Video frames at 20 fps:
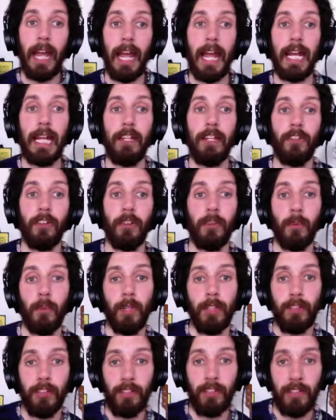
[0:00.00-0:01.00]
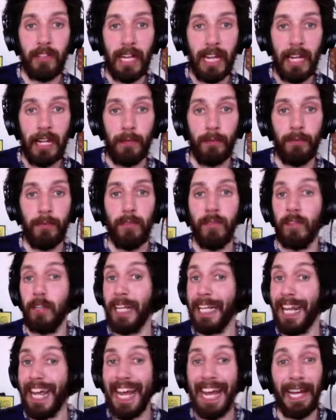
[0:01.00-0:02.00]
A's on the word save.
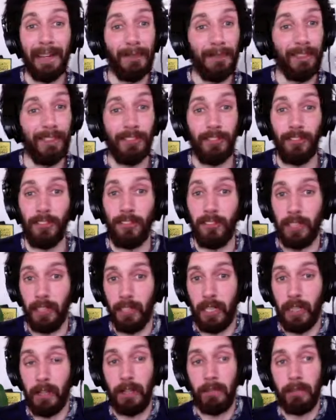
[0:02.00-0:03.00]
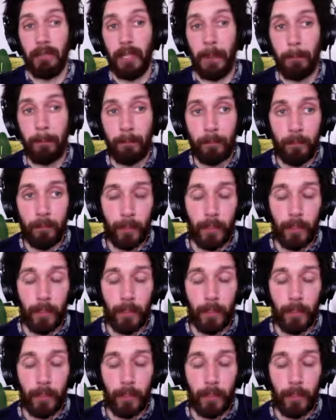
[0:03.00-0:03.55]
And F is just chilling out after that.